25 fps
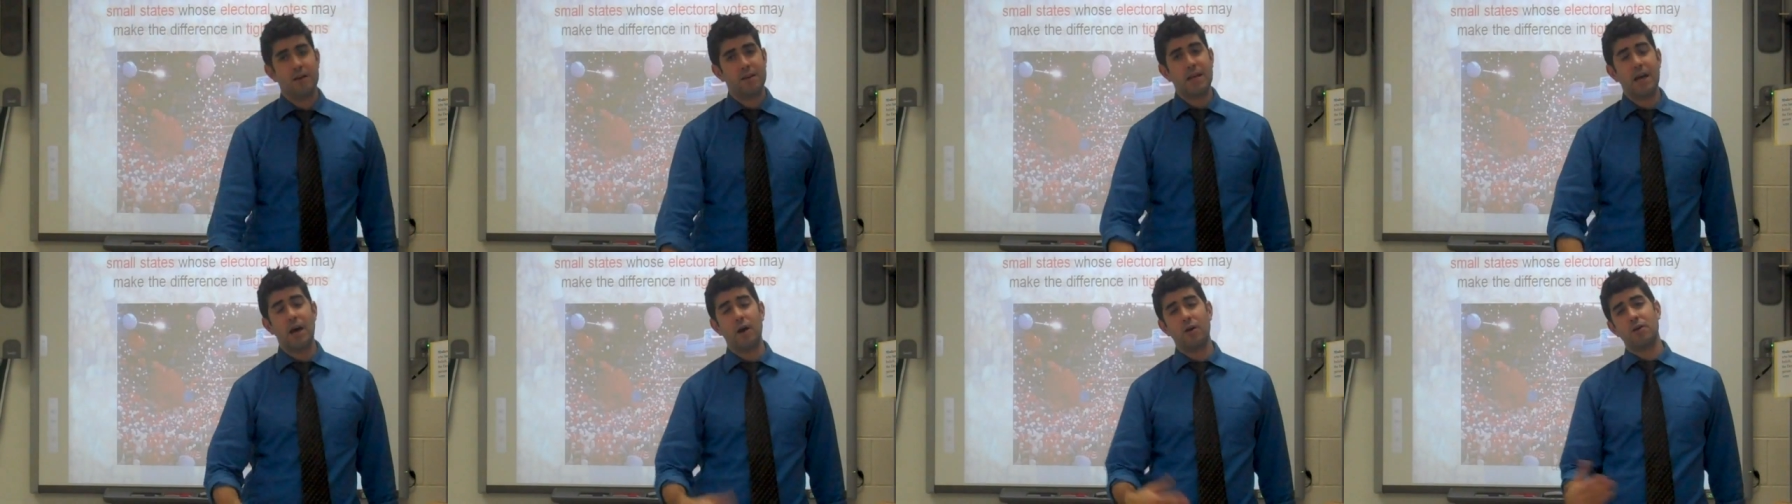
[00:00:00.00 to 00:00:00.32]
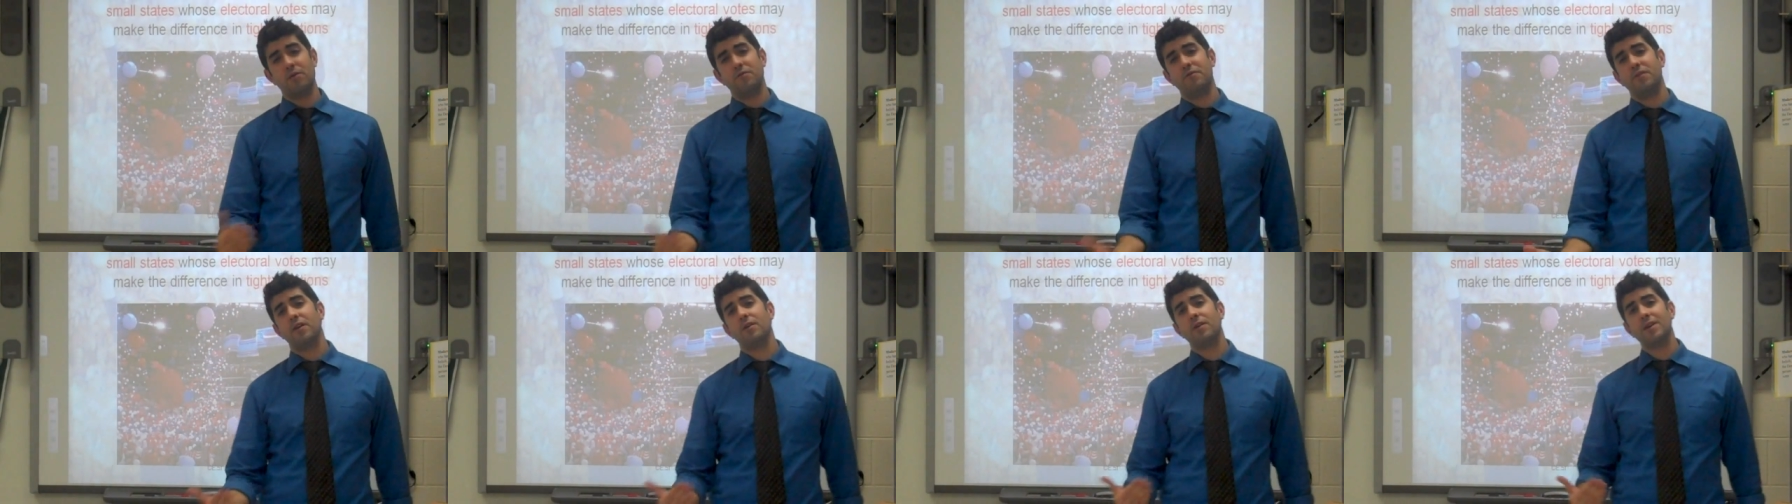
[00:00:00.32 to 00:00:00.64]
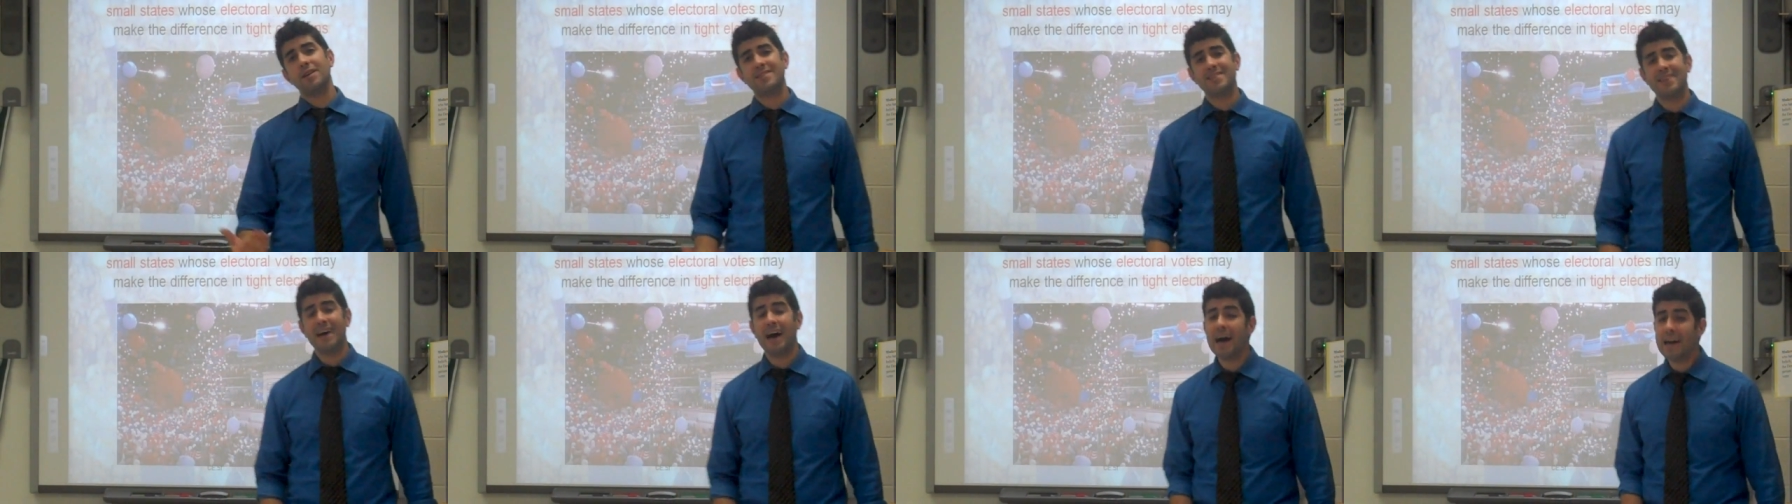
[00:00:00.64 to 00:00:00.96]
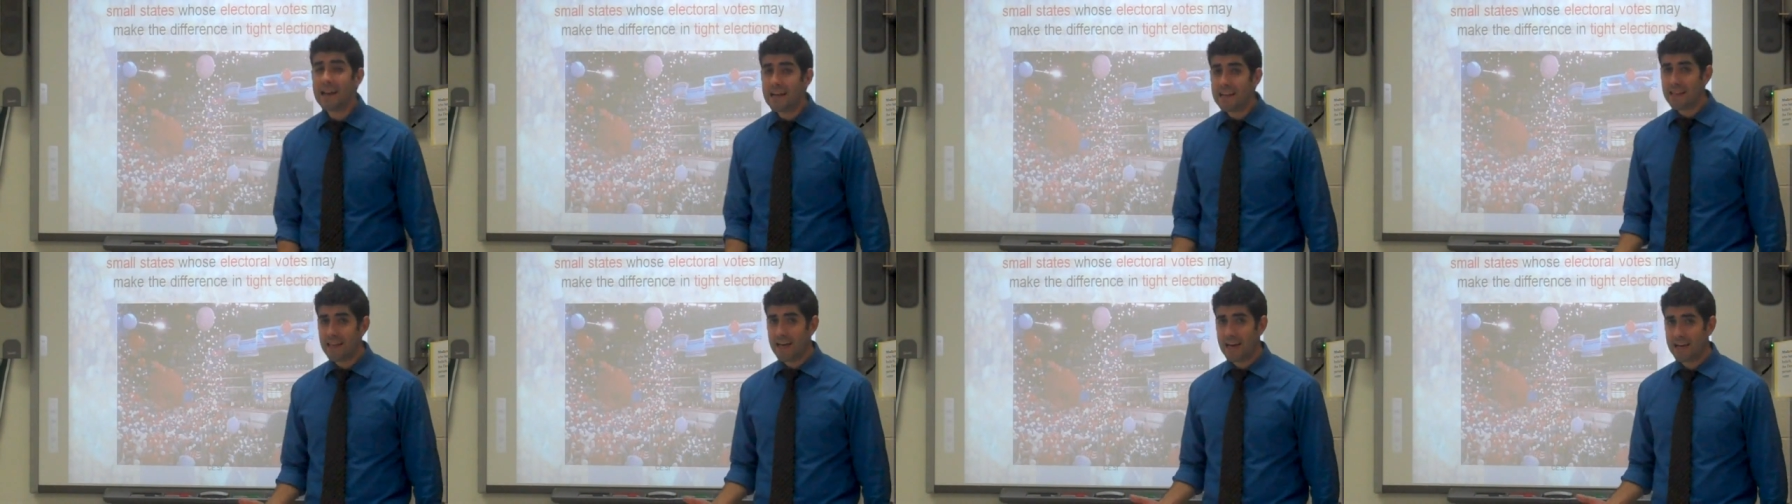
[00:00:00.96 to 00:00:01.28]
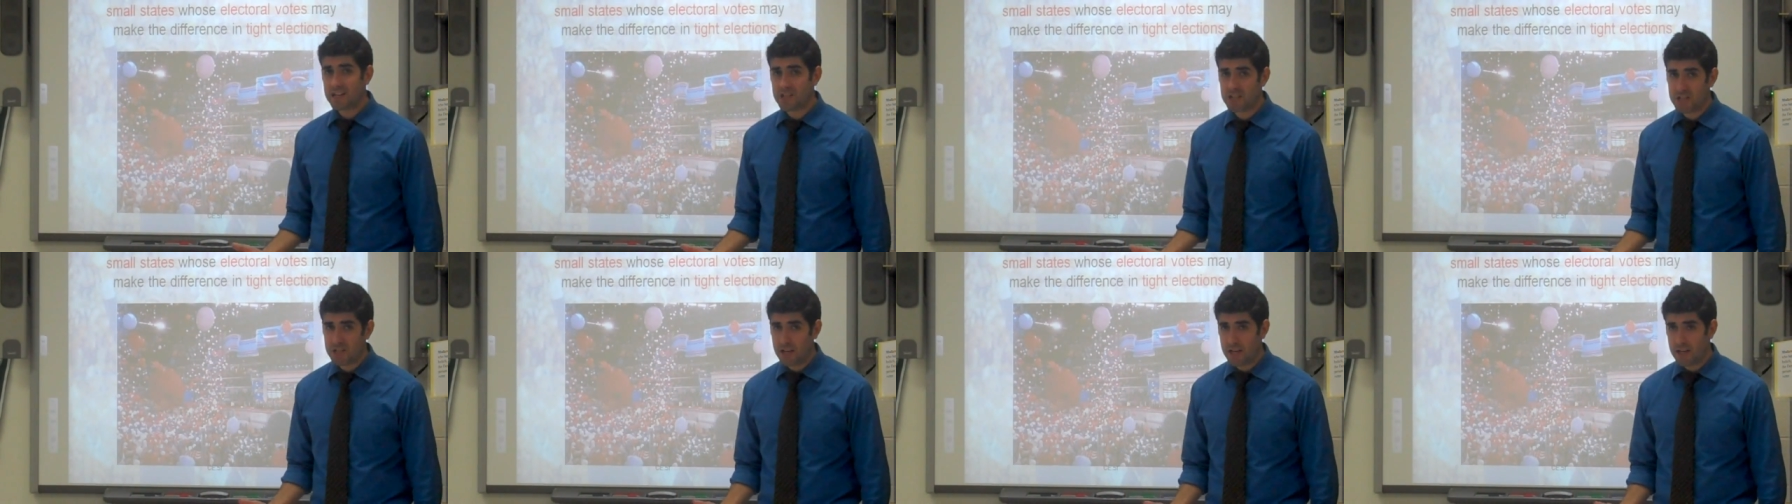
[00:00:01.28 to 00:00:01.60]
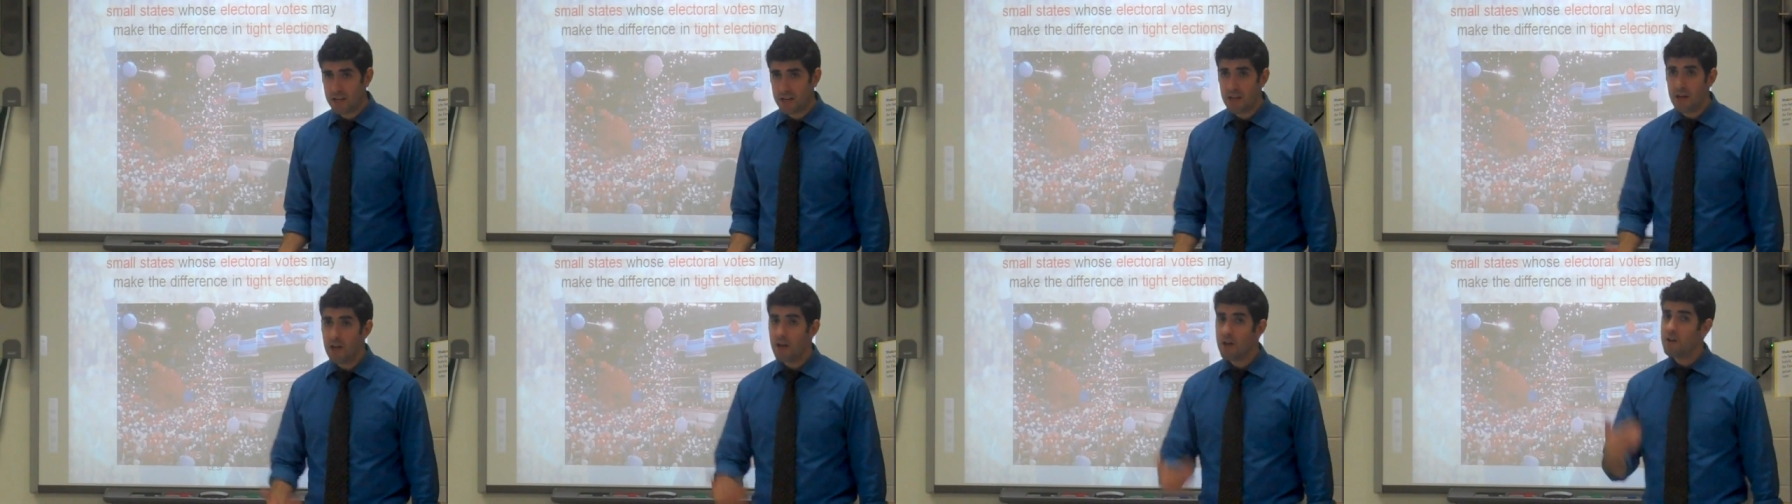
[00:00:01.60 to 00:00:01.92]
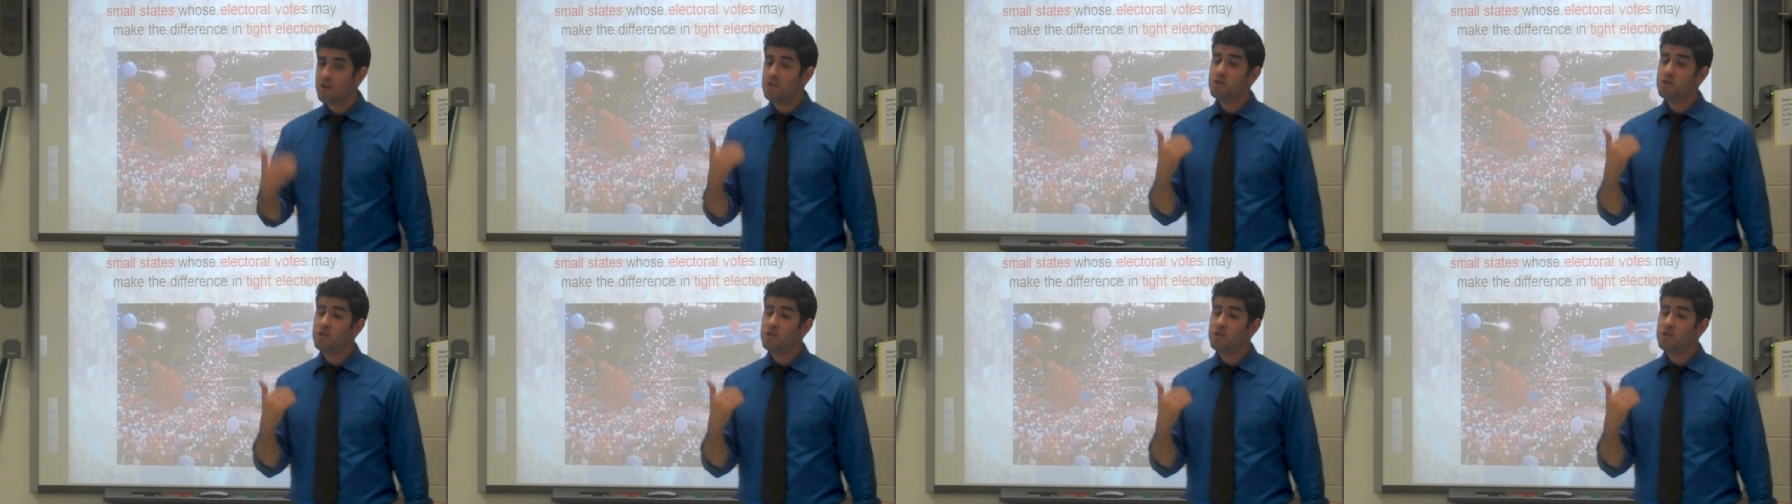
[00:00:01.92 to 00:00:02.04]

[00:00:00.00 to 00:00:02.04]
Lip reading: Now, in a very tight election,